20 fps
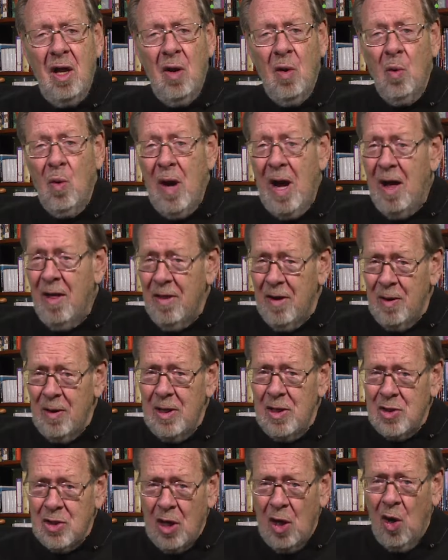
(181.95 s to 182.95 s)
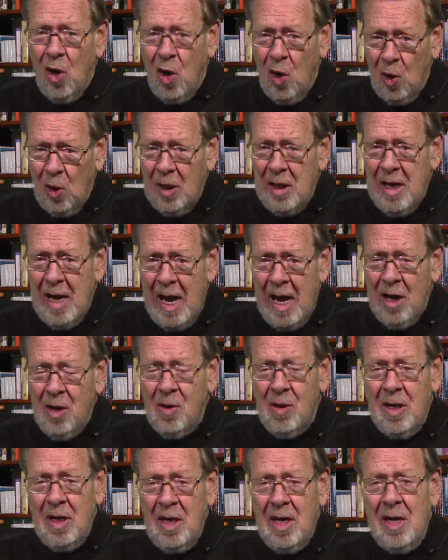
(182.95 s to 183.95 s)
While there is a holy
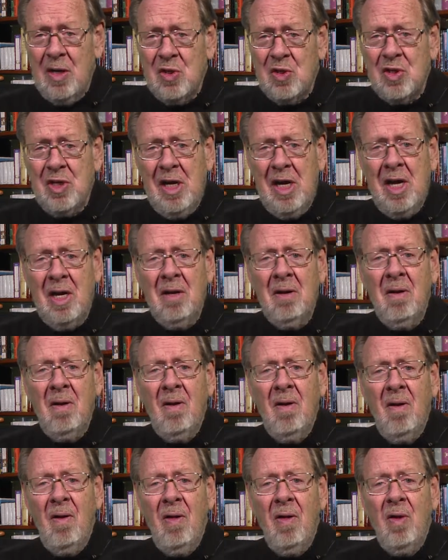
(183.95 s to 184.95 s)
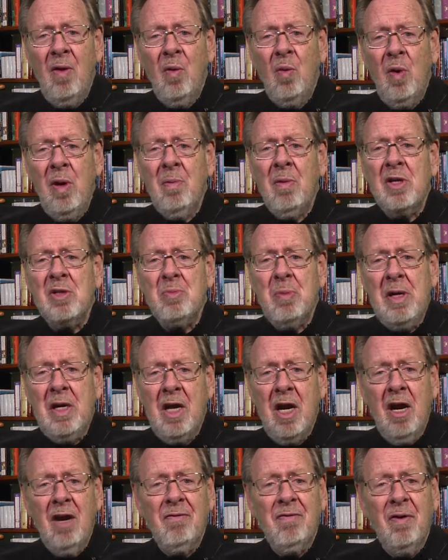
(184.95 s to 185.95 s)
anger against sin, we must be
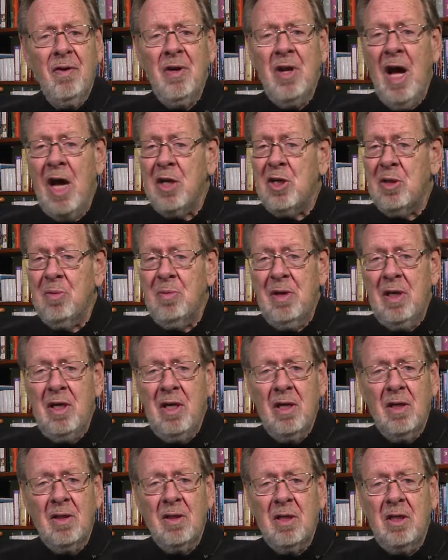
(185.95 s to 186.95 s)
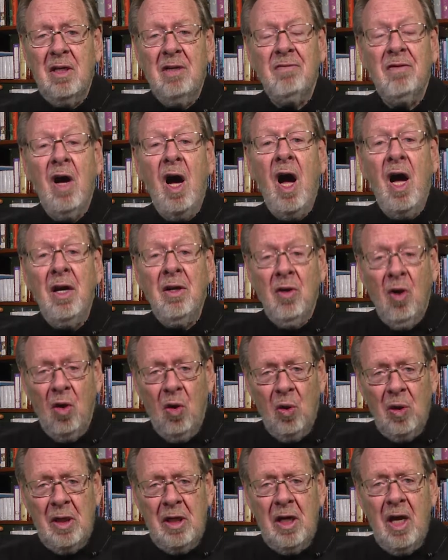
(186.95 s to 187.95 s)
careful not to be guilty of
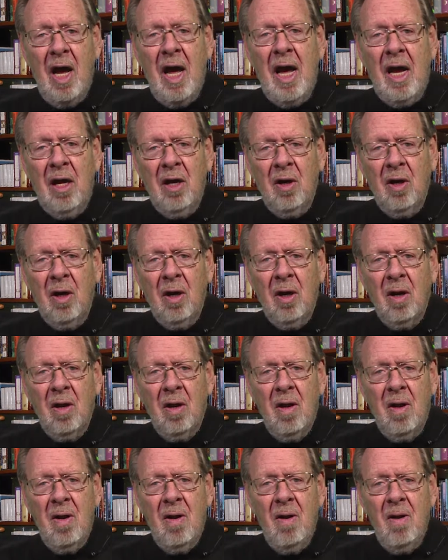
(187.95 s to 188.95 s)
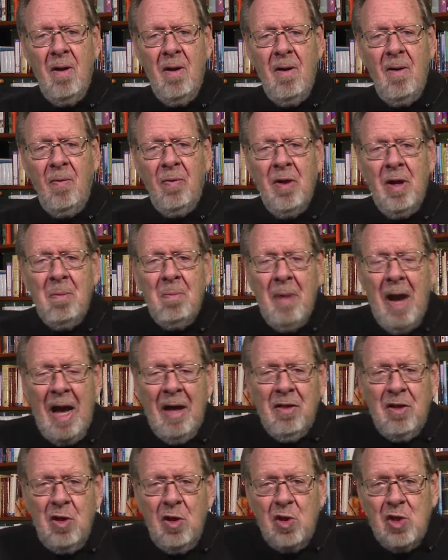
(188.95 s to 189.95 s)
unholy anger. In
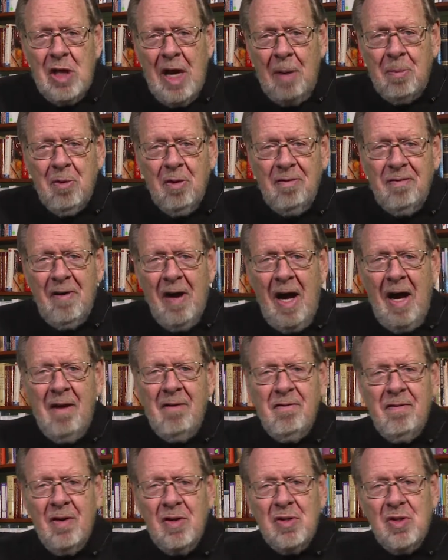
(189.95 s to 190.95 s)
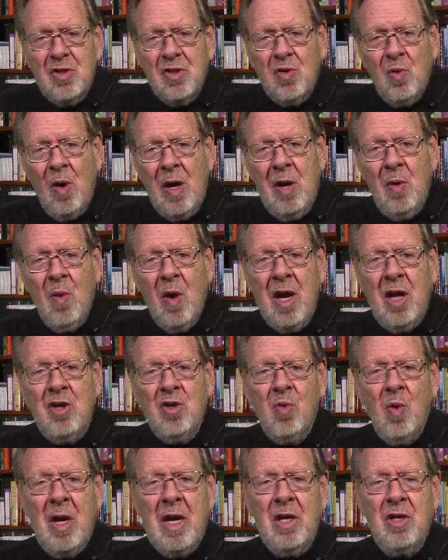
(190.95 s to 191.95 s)
Matthew chapter 5 verses 21 and
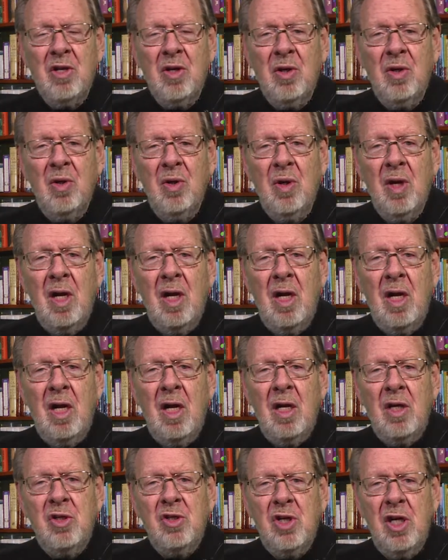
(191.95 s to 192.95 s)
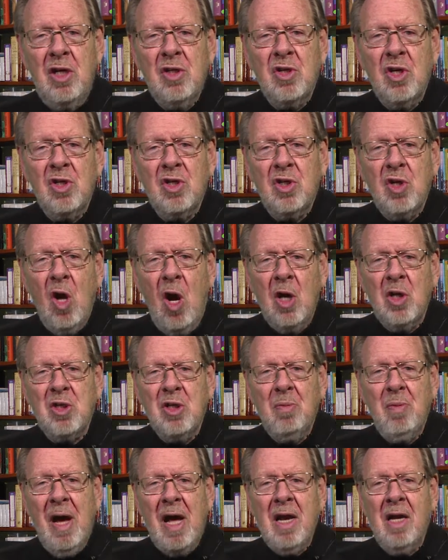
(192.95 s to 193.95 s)
22, Jesus talks
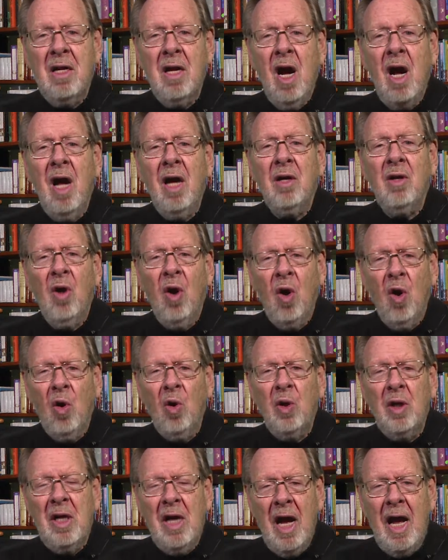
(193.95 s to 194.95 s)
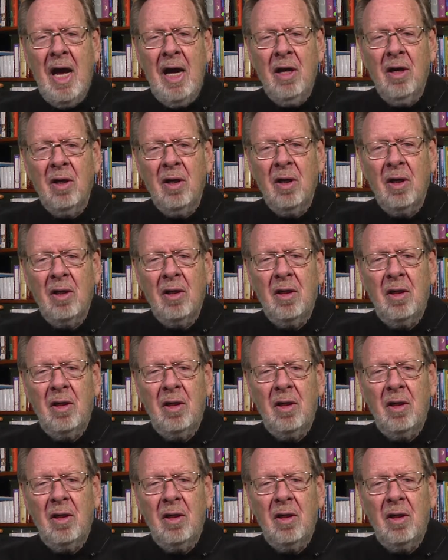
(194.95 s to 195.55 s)
about an unholy anger.